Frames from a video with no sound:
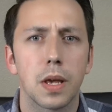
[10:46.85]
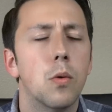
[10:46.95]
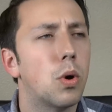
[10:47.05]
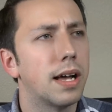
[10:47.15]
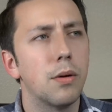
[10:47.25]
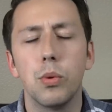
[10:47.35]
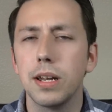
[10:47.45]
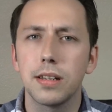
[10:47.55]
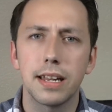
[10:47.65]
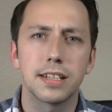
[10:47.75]
Well,
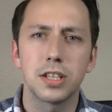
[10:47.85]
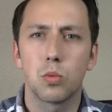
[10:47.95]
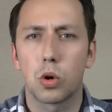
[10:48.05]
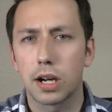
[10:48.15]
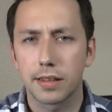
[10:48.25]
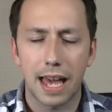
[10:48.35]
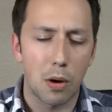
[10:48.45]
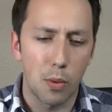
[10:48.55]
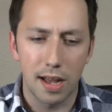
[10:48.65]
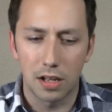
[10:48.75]
it doesn't work
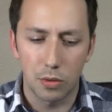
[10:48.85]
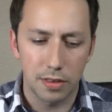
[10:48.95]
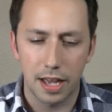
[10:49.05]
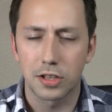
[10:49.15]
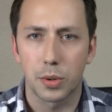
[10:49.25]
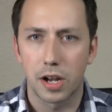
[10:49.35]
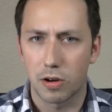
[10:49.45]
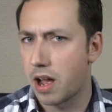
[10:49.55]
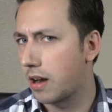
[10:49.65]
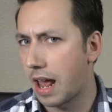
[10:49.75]
that well the other way
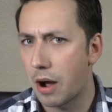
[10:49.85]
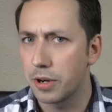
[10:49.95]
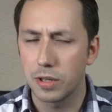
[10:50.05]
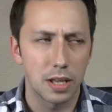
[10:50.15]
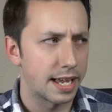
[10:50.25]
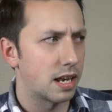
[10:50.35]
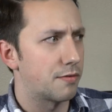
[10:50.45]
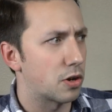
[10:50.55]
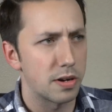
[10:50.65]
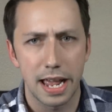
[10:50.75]
around. How would you like it
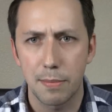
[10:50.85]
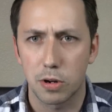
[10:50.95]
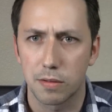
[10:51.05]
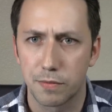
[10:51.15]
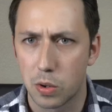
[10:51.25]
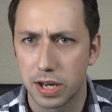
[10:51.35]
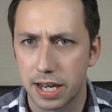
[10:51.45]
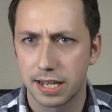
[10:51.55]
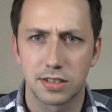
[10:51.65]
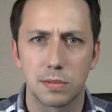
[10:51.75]
if your neighbor voted
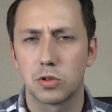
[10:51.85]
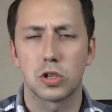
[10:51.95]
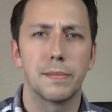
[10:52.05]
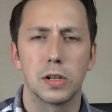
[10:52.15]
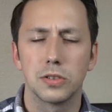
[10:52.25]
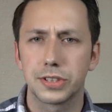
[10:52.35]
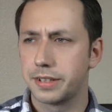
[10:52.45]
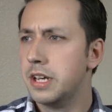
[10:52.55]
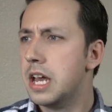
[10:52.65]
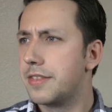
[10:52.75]
in some criminals
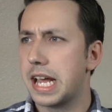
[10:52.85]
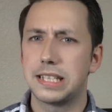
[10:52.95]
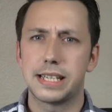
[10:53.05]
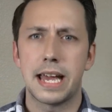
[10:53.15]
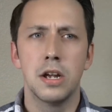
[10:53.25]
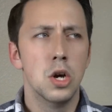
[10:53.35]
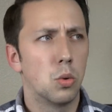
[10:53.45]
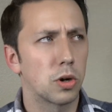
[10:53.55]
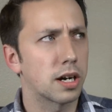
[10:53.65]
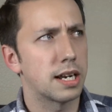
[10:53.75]
and they said,
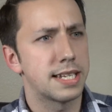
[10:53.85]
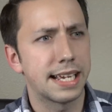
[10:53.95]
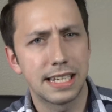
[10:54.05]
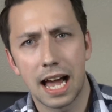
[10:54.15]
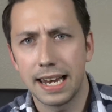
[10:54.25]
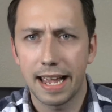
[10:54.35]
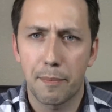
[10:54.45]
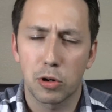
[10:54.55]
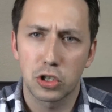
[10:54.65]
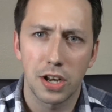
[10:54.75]
we're going to take
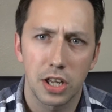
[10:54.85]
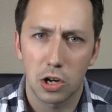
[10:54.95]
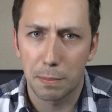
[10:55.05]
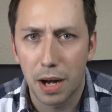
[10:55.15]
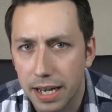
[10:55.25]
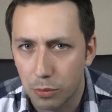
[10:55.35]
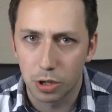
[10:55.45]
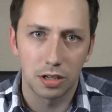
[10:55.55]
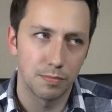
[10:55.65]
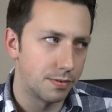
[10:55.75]
98% of your money?
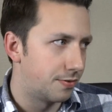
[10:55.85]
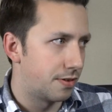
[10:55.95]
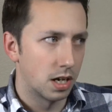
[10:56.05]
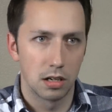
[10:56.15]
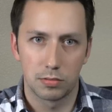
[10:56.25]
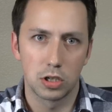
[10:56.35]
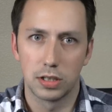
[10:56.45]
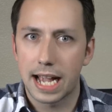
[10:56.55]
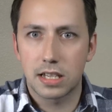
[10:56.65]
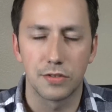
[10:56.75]
Well, the
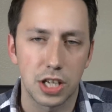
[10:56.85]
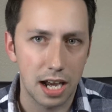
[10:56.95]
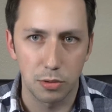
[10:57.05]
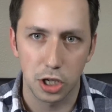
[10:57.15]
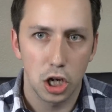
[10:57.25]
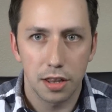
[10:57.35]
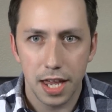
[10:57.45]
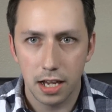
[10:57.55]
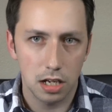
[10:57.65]
collective said it was a good thing.